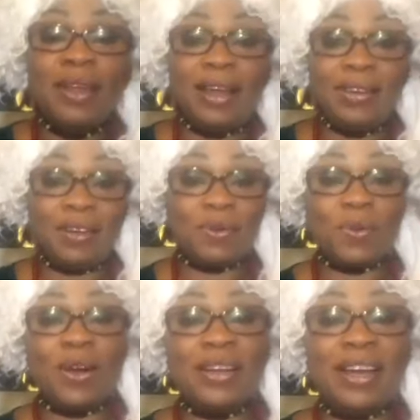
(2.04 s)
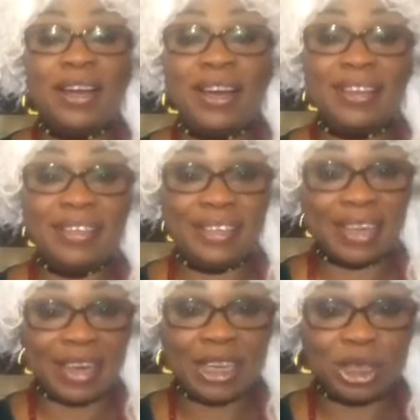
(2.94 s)
Hello everyone, this is
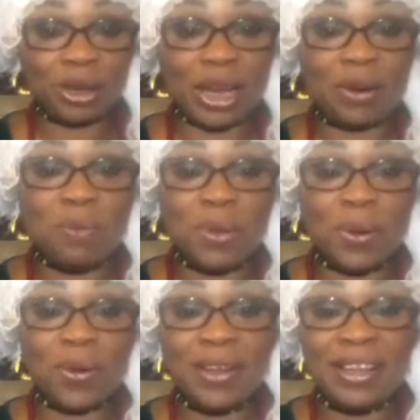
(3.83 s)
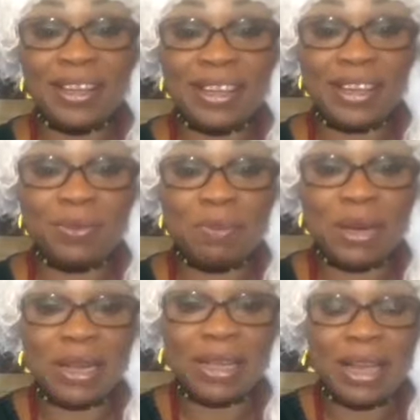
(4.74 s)
Alashola Omio. 1
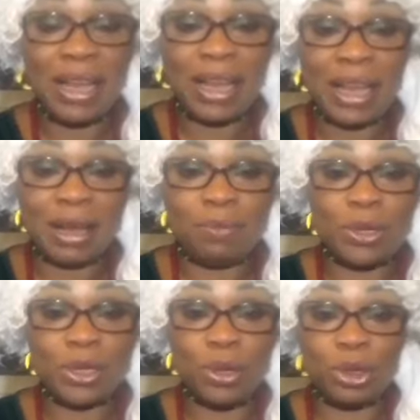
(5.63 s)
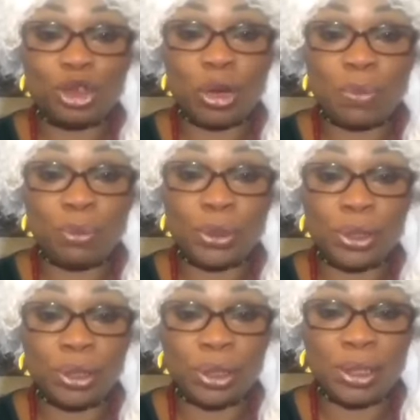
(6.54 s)
minute. I'm just going to try and
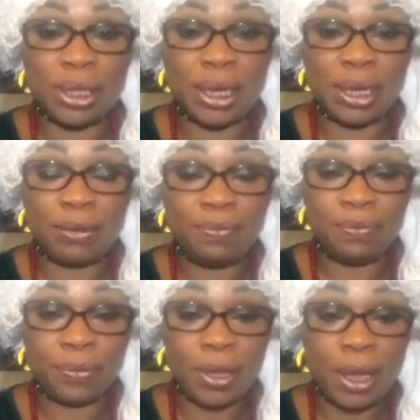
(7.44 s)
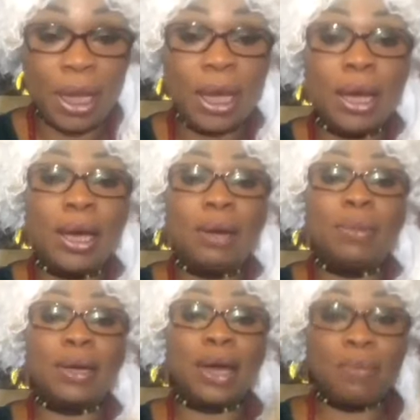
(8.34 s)
position this
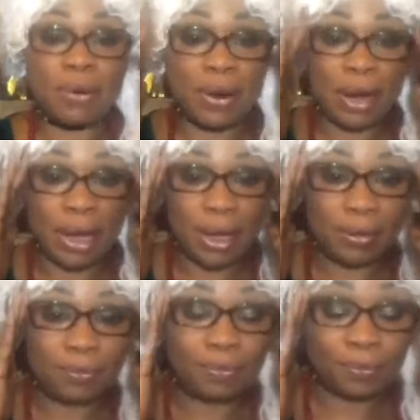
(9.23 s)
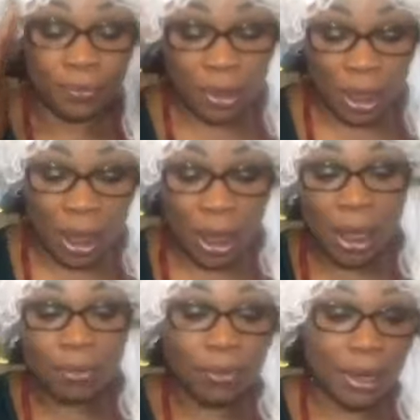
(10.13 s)
my camera
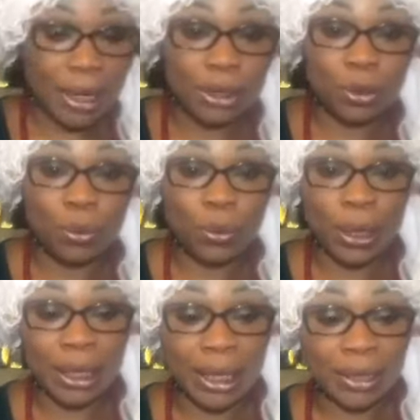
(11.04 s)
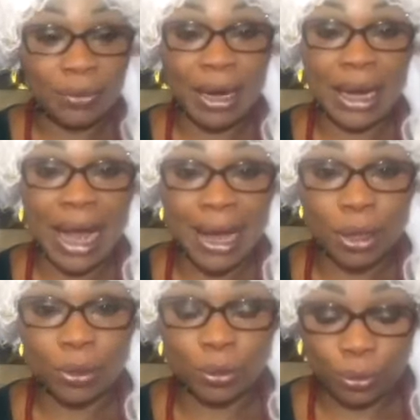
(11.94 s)
right so I can get the right
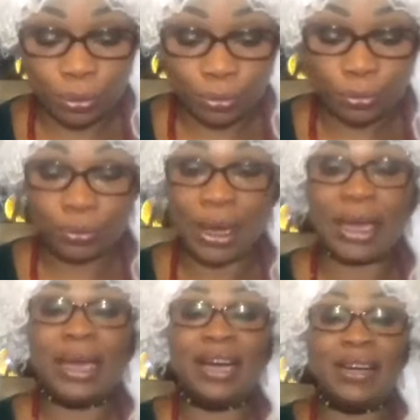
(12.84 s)
angle. Right.